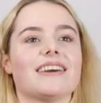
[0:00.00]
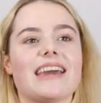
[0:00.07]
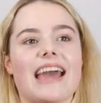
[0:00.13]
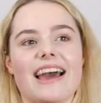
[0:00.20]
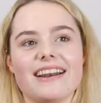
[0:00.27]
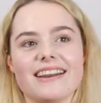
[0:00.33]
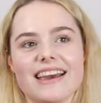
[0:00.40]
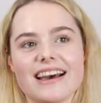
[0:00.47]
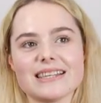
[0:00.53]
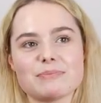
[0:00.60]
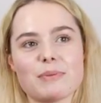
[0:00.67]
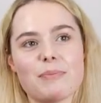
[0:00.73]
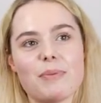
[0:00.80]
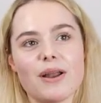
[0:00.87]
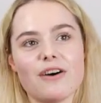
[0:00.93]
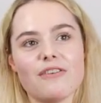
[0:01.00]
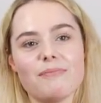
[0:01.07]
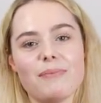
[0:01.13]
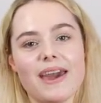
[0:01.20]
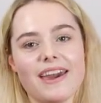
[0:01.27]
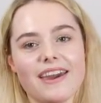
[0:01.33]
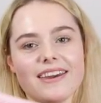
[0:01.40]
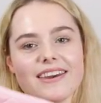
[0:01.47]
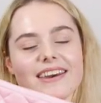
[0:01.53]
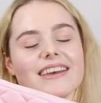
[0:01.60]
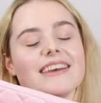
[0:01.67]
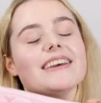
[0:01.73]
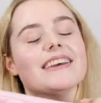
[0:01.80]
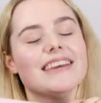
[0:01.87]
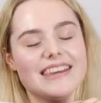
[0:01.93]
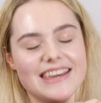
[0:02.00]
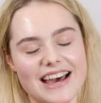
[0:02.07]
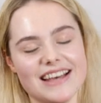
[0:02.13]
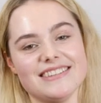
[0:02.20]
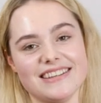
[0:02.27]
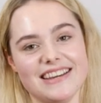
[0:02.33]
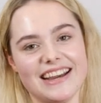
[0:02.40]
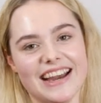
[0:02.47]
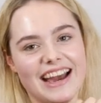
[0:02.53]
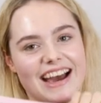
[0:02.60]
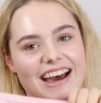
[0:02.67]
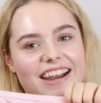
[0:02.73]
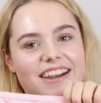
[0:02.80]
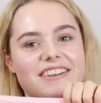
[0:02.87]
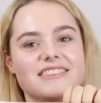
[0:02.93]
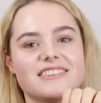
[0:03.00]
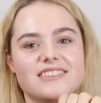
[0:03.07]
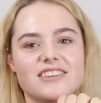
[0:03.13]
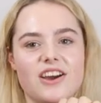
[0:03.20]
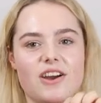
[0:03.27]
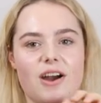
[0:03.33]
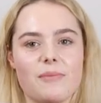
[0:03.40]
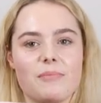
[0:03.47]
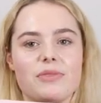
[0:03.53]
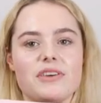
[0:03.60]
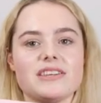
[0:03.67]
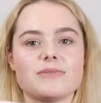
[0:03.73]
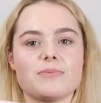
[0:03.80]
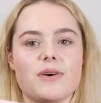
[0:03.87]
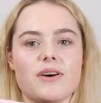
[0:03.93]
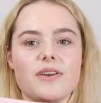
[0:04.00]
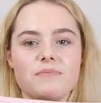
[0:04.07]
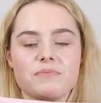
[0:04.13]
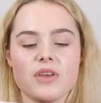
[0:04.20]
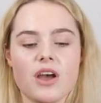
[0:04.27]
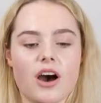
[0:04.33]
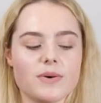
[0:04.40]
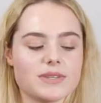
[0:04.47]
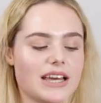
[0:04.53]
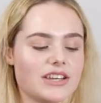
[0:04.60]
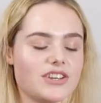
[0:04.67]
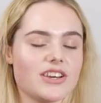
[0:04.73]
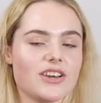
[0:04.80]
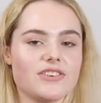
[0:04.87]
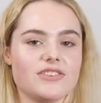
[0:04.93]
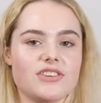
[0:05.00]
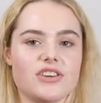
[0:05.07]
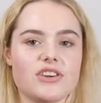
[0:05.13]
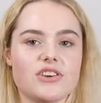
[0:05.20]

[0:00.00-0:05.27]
can Casper pull off pink? Yes, he can. So this one I was actually going to